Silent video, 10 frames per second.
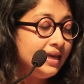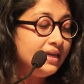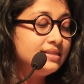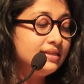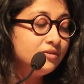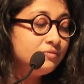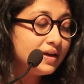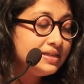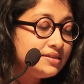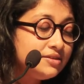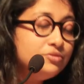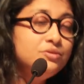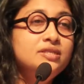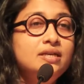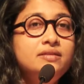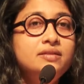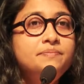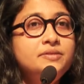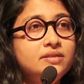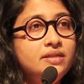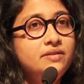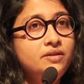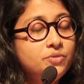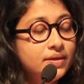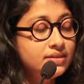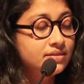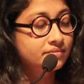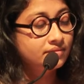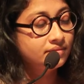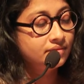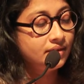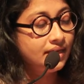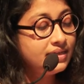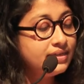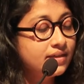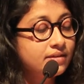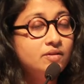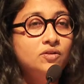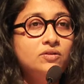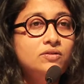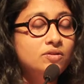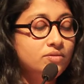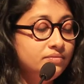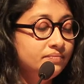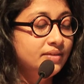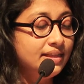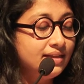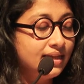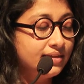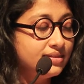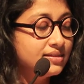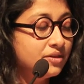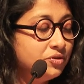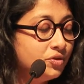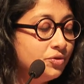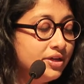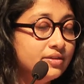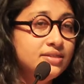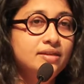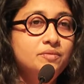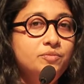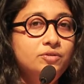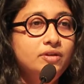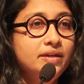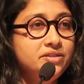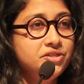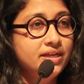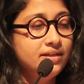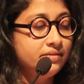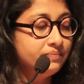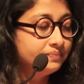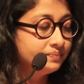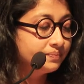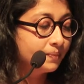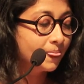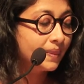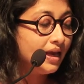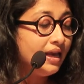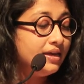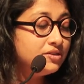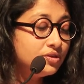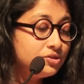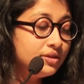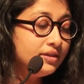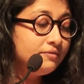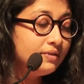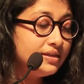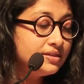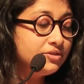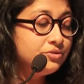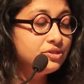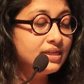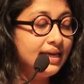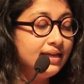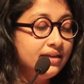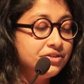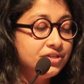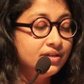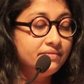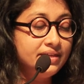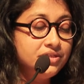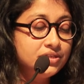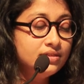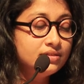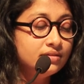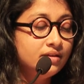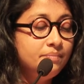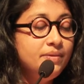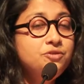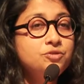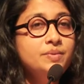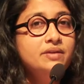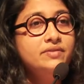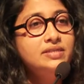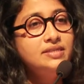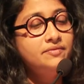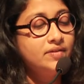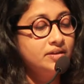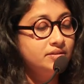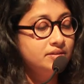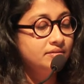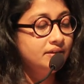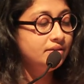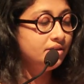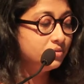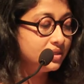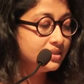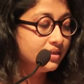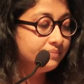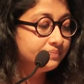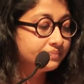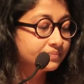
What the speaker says: He's an advisor to startups in the US, India, Hong Kong, Netherlands, South Korea, Singapore, and China. He's also an advisor to Scale Asia Ventures, a B2B VC fund in the USA.